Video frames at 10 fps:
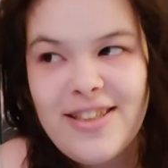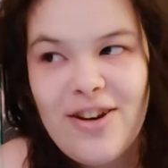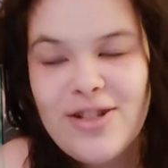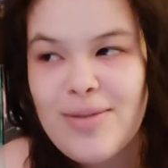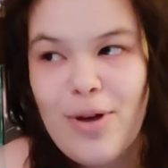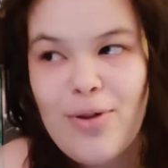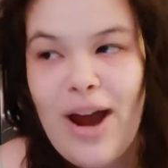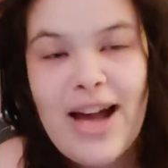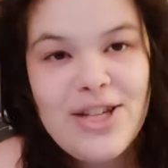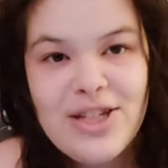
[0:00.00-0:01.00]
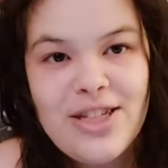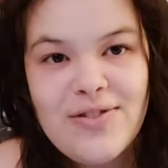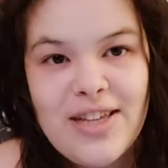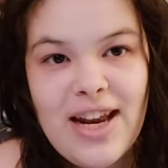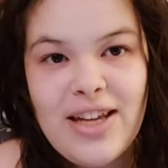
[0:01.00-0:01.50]
There are some other
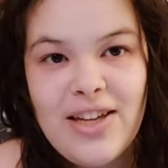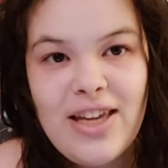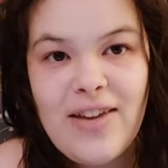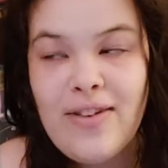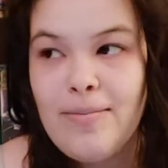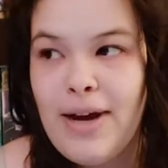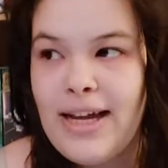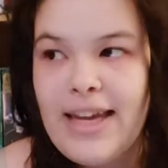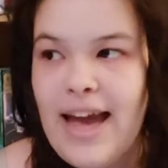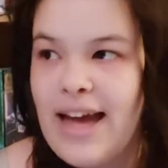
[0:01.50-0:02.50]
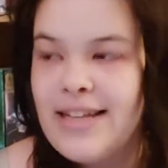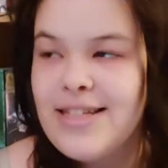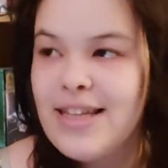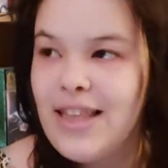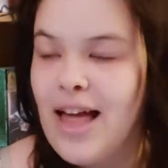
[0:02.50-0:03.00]
adjectives that I could give, and my cat
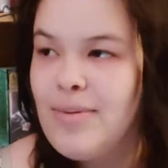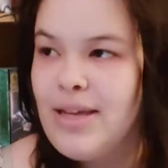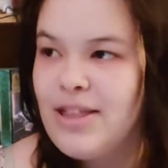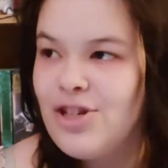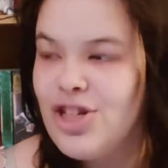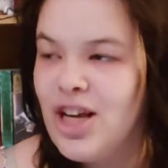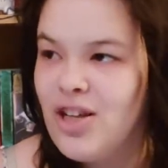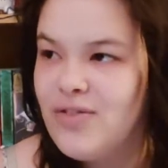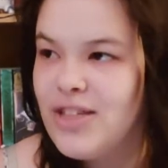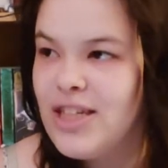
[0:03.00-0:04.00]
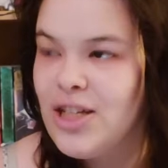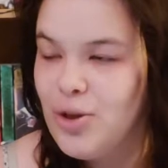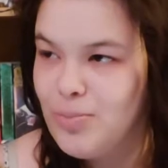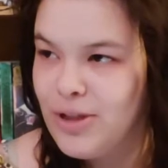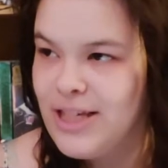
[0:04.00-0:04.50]
is climbing the shelves. Can
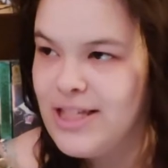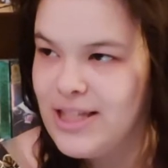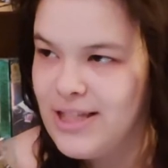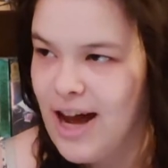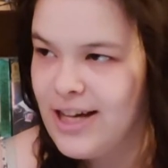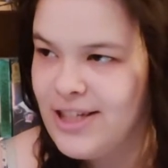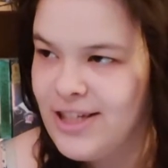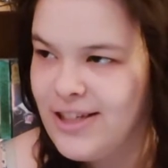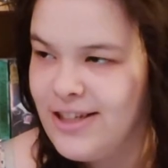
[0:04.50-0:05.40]
you please not?